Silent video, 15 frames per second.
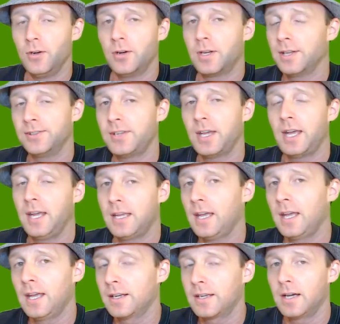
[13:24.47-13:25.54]
you can
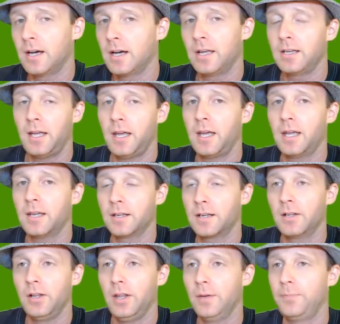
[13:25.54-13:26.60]
take and cut
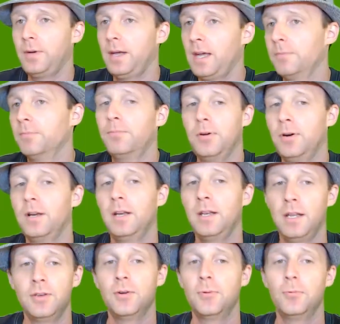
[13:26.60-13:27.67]
and clip and put
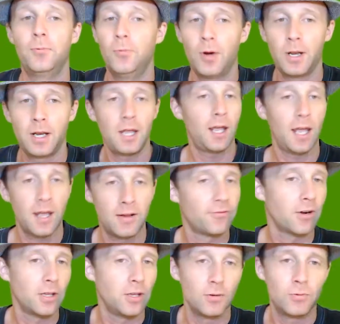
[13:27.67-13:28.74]
it into
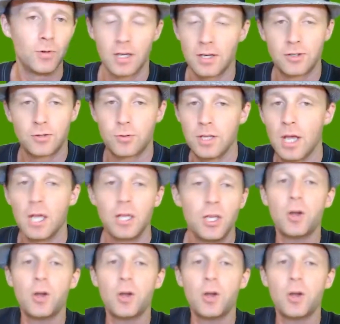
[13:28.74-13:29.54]
whatever you you can twist.